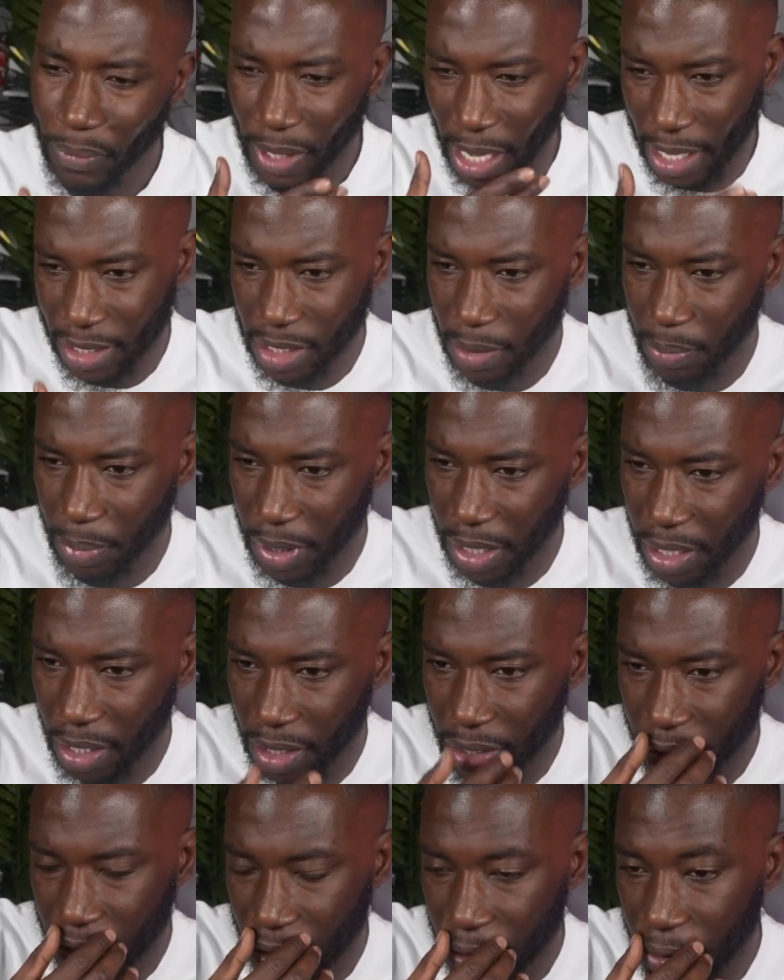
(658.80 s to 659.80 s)
Has a
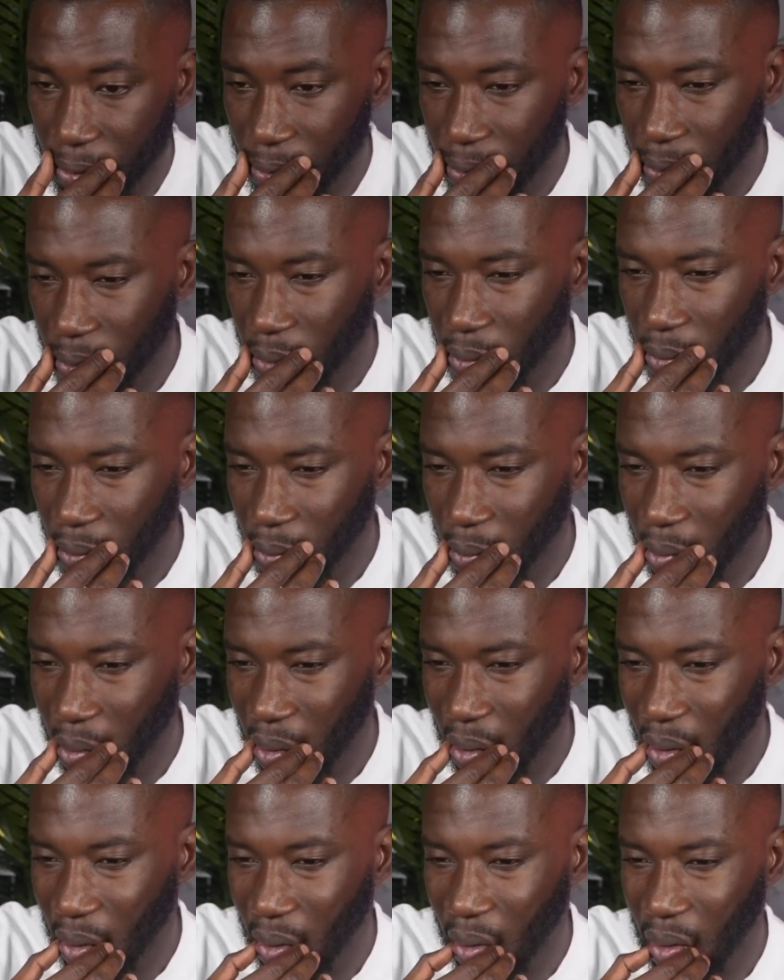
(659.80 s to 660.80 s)
beard.
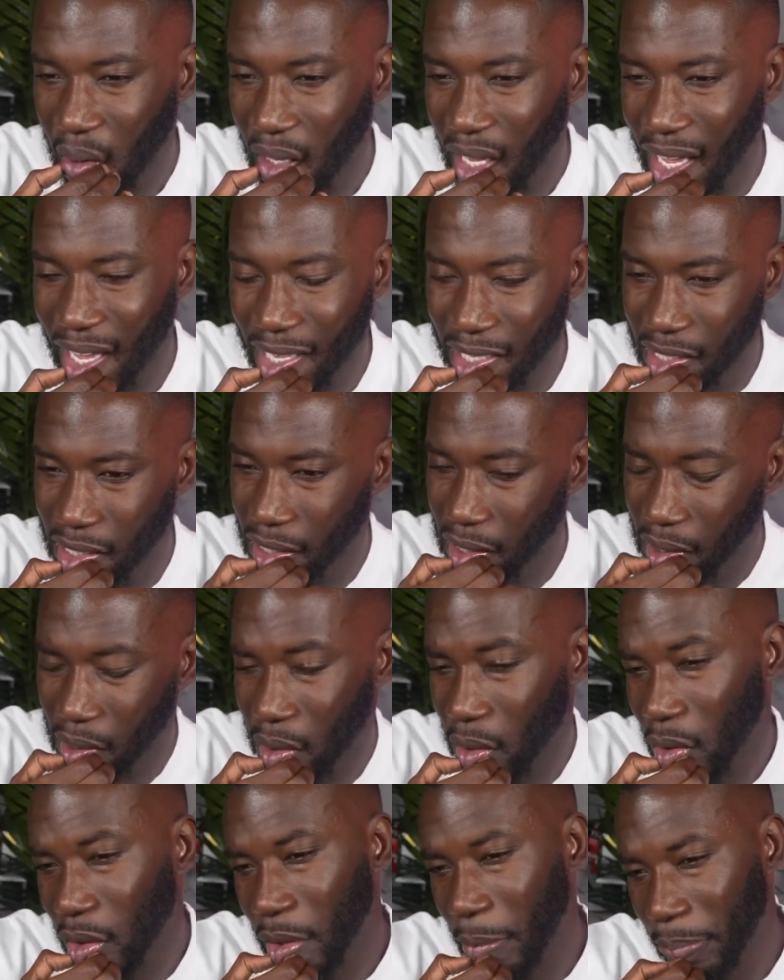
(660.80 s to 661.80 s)
Has
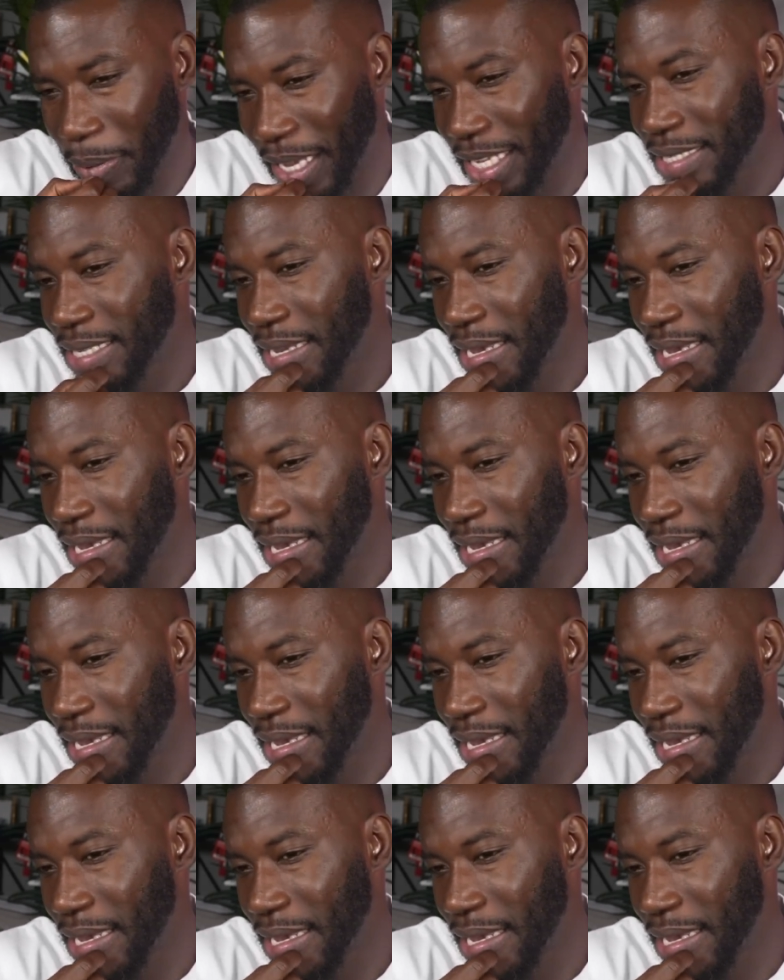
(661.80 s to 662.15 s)
not the best